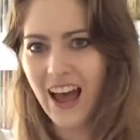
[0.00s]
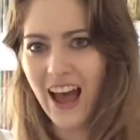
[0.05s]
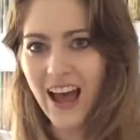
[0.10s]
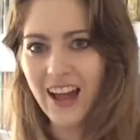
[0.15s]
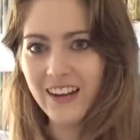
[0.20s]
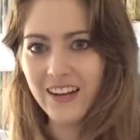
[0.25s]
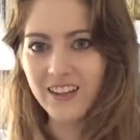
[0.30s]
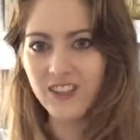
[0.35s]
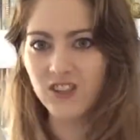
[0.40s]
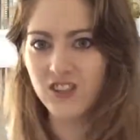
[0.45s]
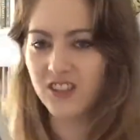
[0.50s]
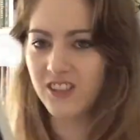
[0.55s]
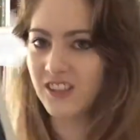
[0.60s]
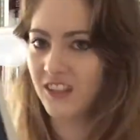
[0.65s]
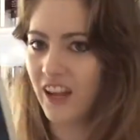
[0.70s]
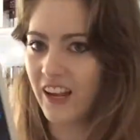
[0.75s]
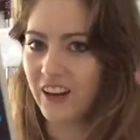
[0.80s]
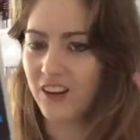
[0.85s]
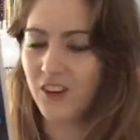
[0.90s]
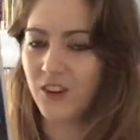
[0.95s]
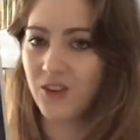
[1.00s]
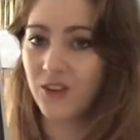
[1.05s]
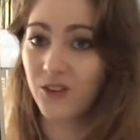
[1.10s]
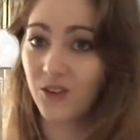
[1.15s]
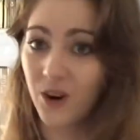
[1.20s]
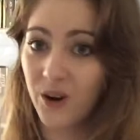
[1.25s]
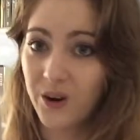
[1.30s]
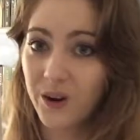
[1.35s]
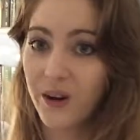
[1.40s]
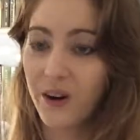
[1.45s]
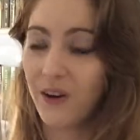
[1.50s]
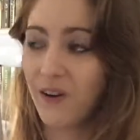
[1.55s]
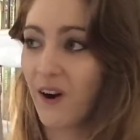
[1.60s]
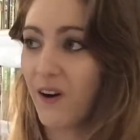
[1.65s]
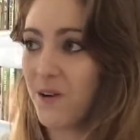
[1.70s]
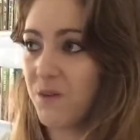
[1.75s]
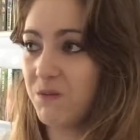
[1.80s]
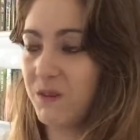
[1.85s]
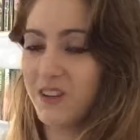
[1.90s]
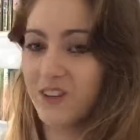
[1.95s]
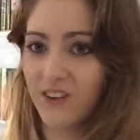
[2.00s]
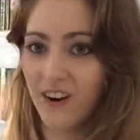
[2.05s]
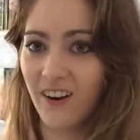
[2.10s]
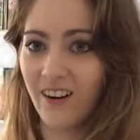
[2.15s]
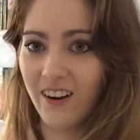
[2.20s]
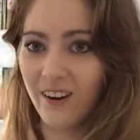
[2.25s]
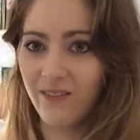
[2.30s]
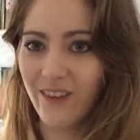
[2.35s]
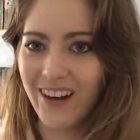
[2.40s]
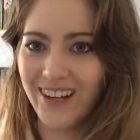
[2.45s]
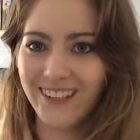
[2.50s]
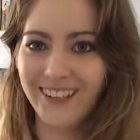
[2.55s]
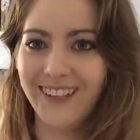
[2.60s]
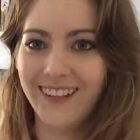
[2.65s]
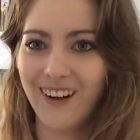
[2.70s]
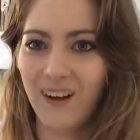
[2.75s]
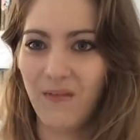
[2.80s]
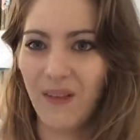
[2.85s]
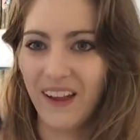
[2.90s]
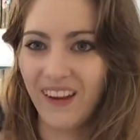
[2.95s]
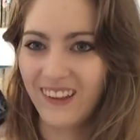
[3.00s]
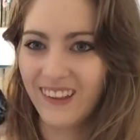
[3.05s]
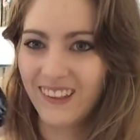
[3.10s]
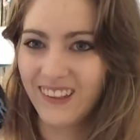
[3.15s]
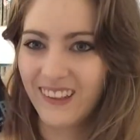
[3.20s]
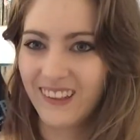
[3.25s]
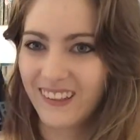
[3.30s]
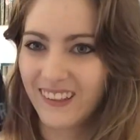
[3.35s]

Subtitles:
and he's just like so incredibly drunk and wasted, and I'm like,